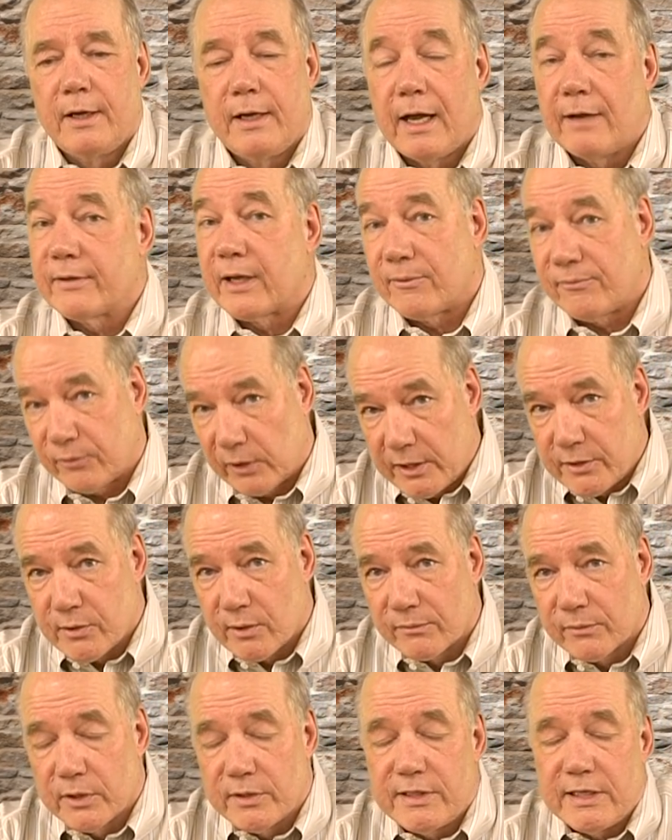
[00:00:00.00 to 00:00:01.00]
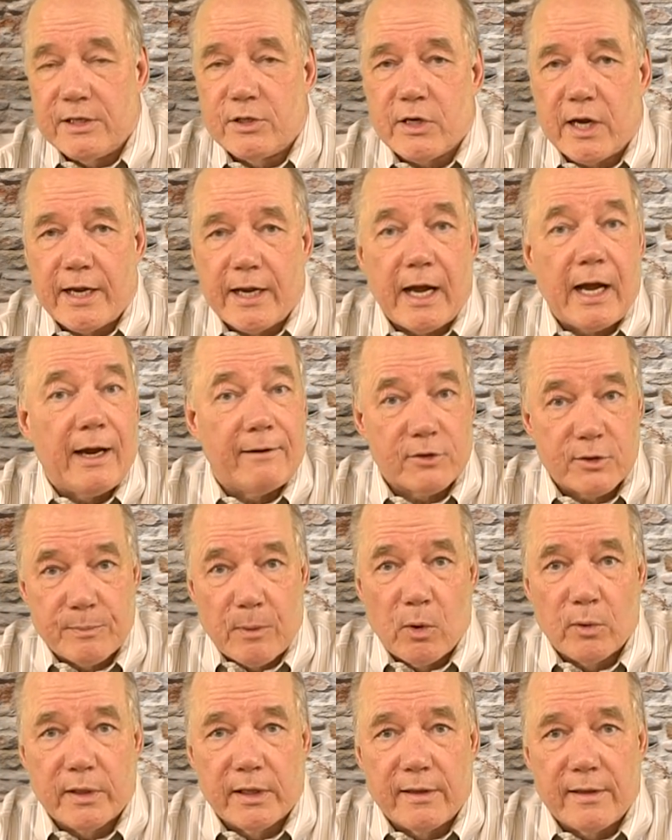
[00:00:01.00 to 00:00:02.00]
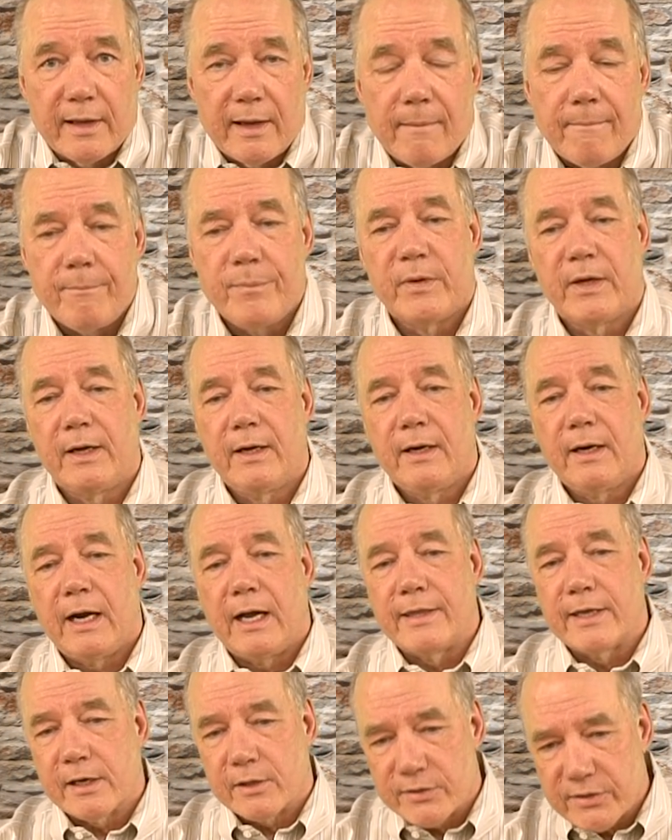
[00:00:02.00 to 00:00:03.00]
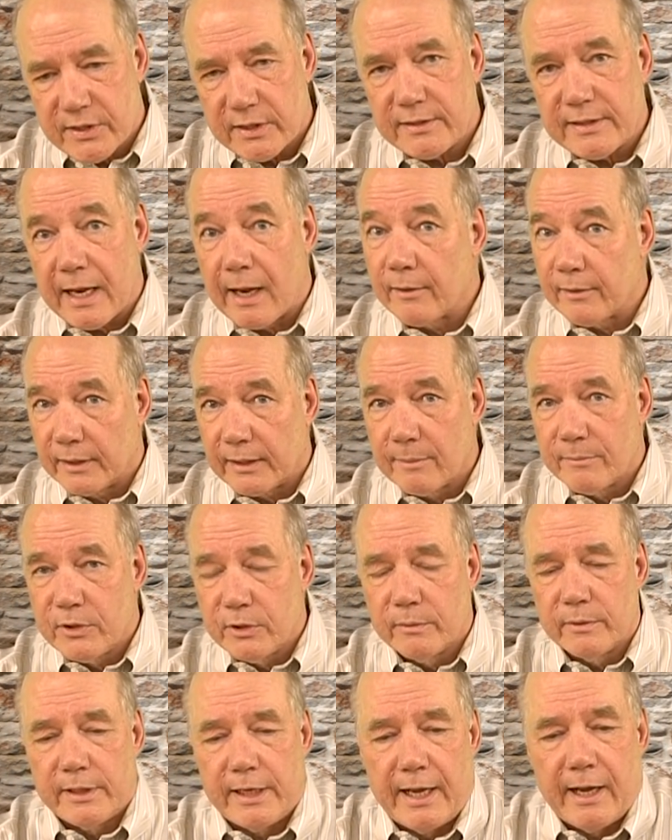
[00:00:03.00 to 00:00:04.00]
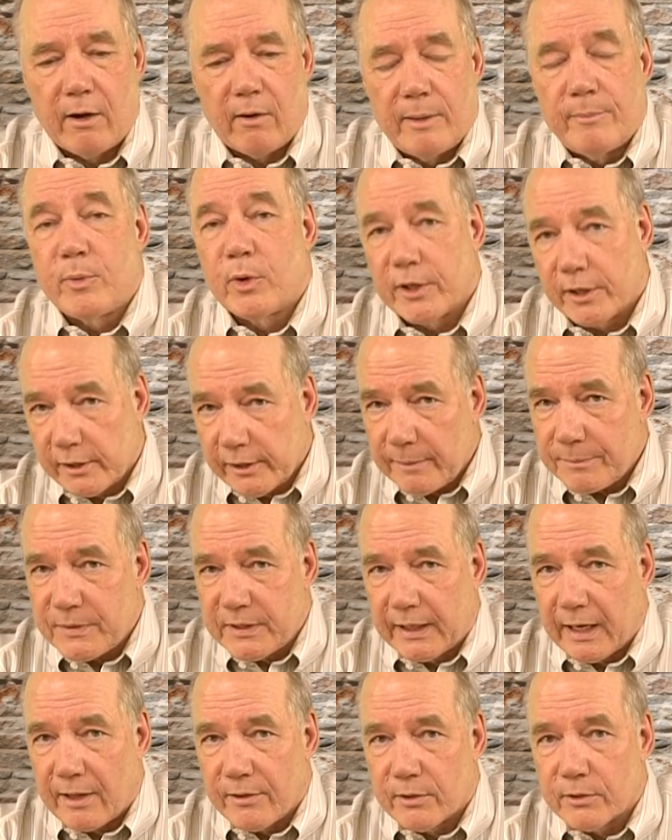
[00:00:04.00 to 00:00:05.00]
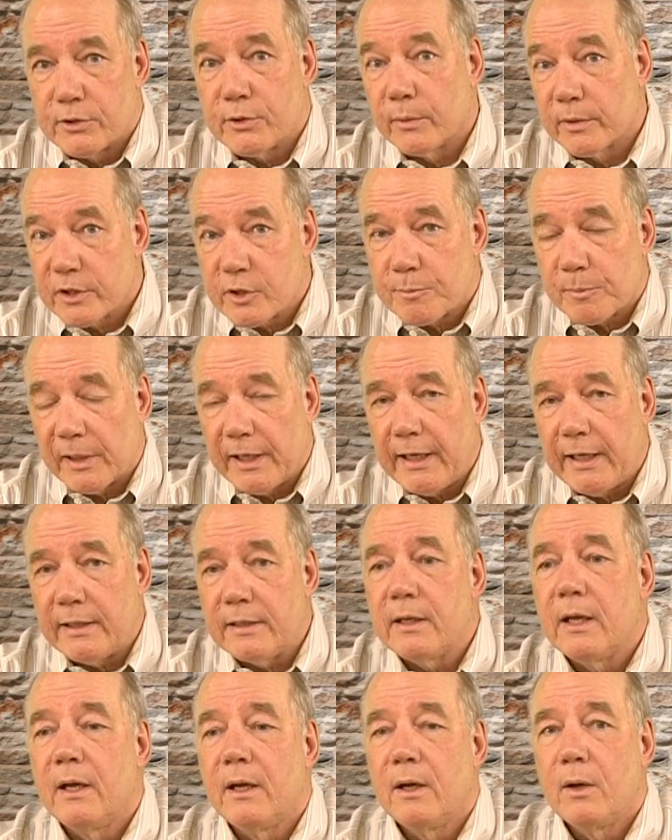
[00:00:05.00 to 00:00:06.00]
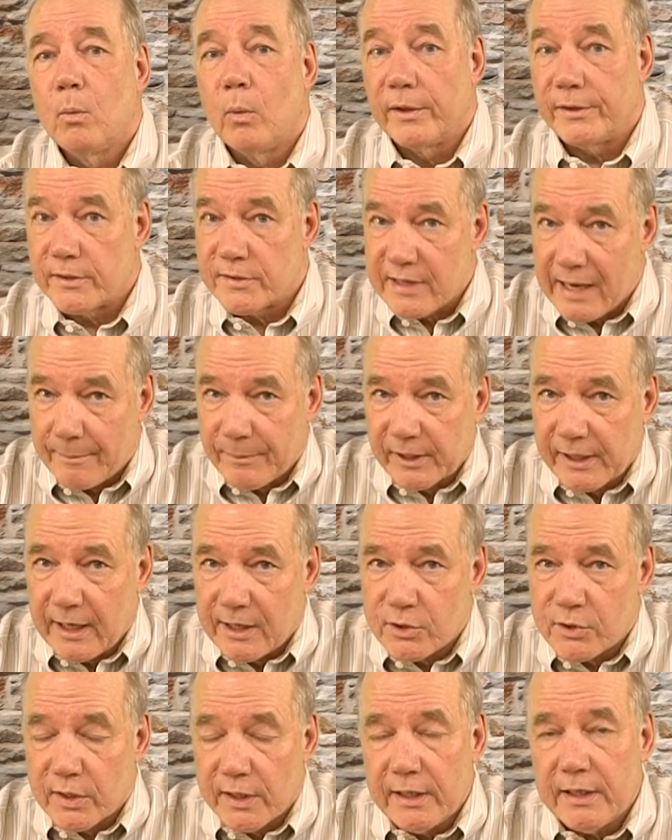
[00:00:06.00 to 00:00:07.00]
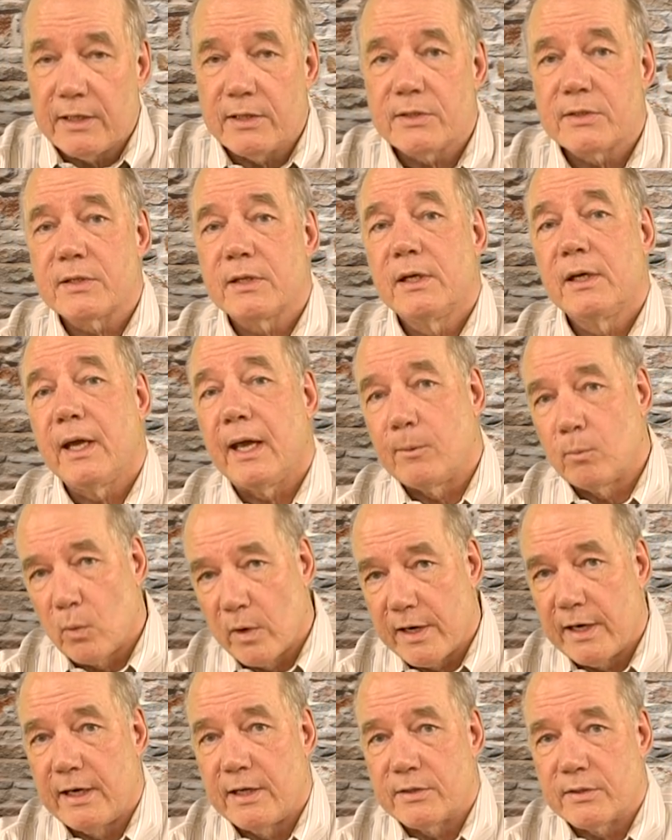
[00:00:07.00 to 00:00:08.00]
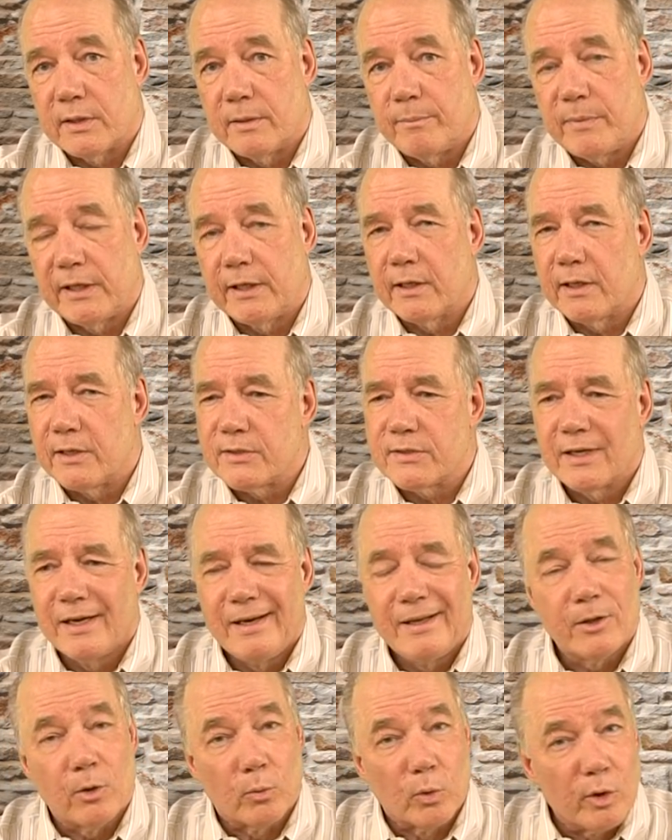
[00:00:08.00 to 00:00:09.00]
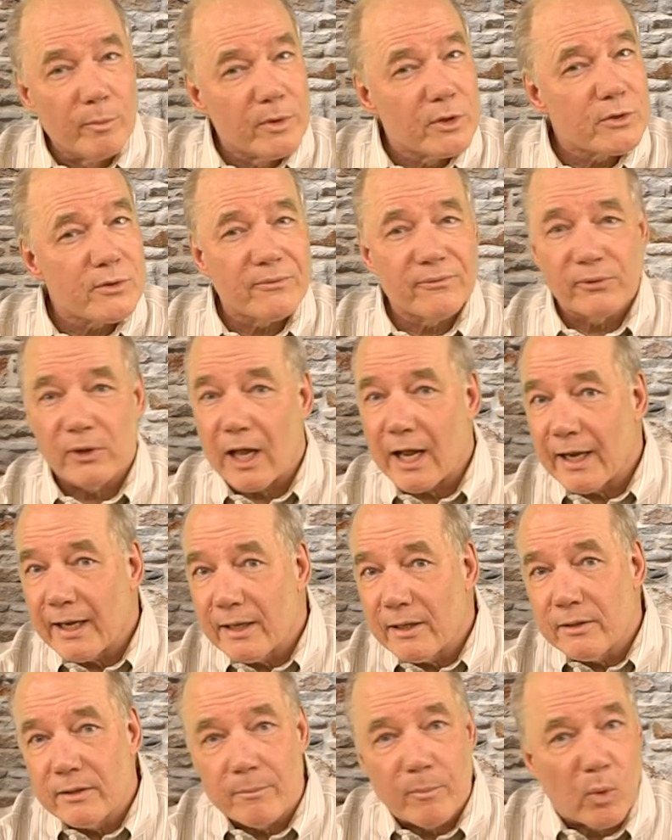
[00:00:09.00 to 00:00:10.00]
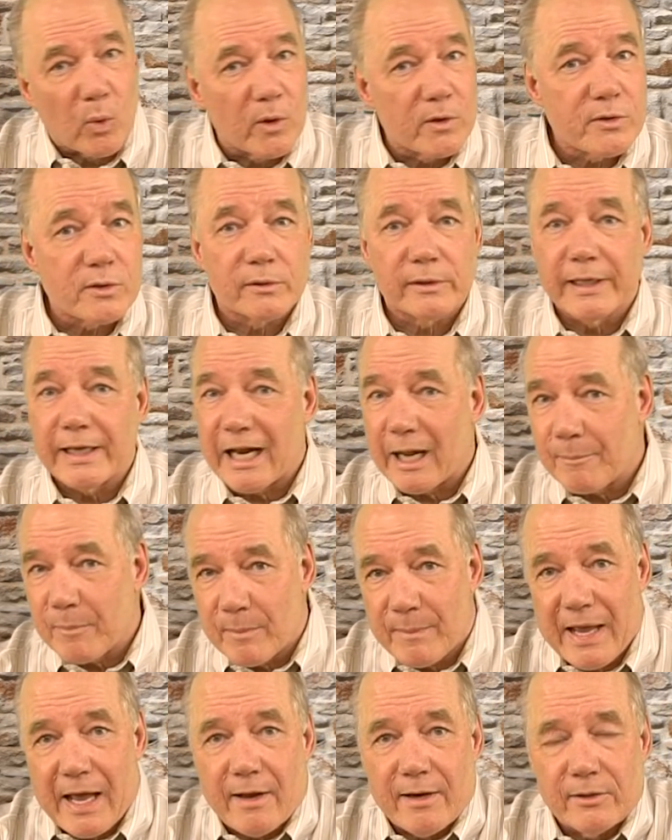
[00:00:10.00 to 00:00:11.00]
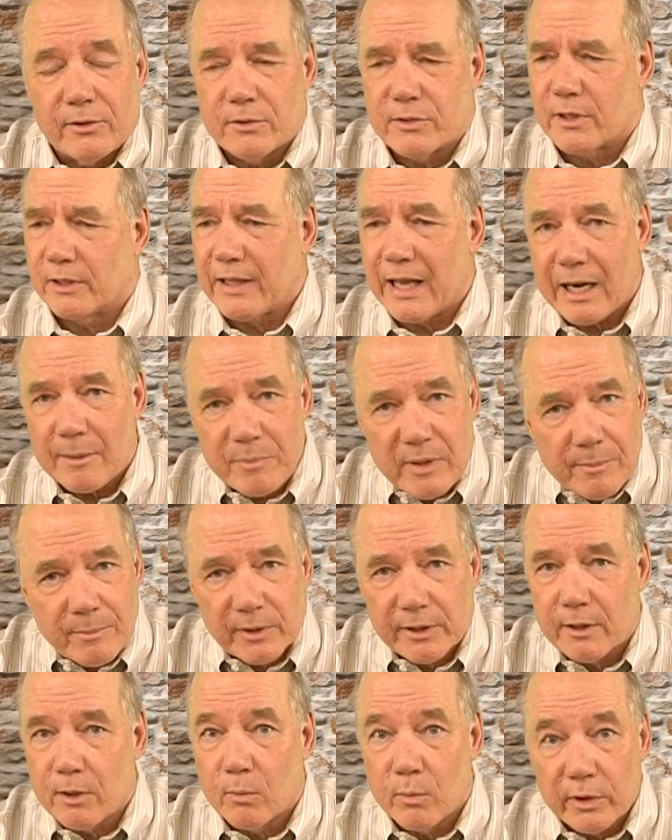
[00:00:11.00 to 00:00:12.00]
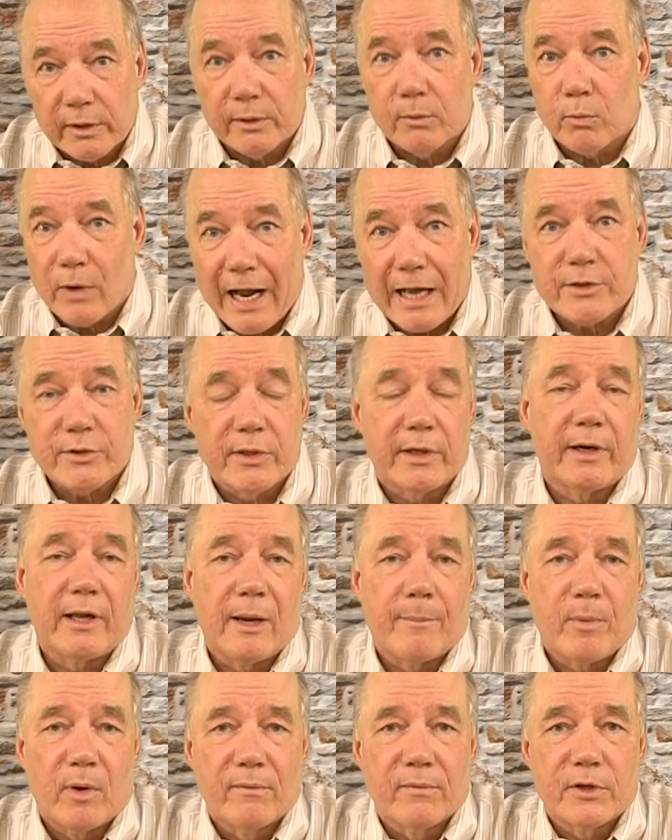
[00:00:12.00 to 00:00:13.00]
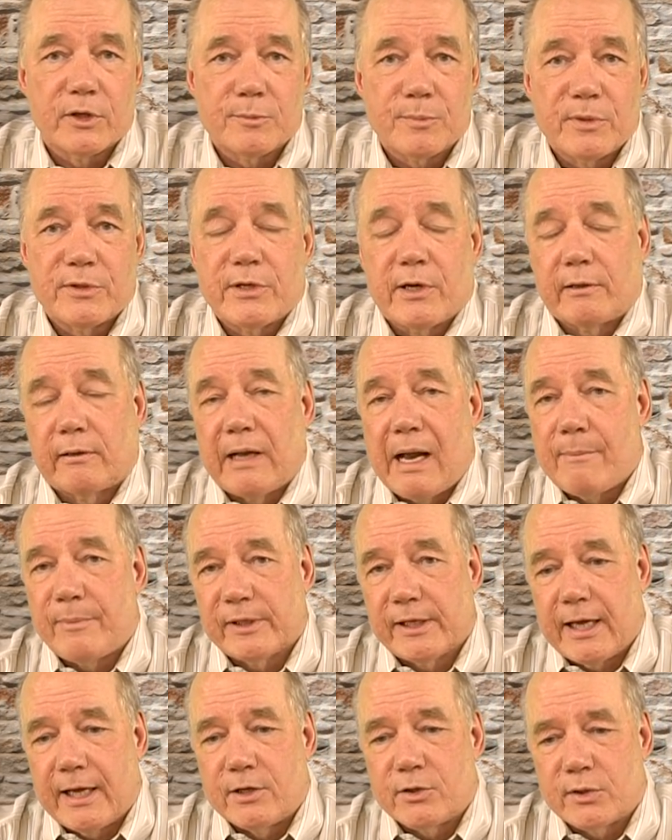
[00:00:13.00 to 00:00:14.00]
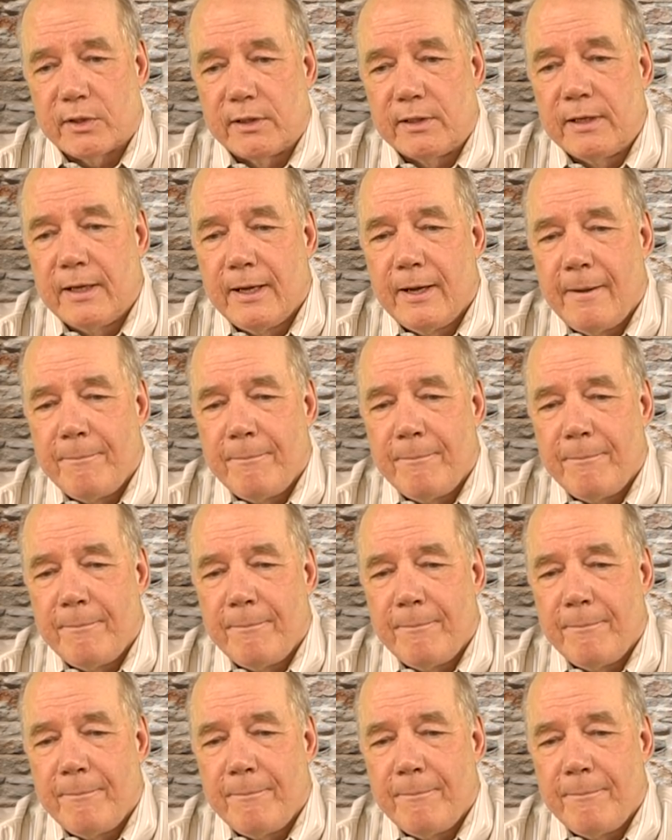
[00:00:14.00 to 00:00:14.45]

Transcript: I've got friends over at D J I, I've spoken to them, and then I'll sit down like I'm doing now and put a clip together to explain what this application is and what it isn't, because the rumors are flying, boards are lit up about it. There's a lot of people that are really ratcheted up over this particular application.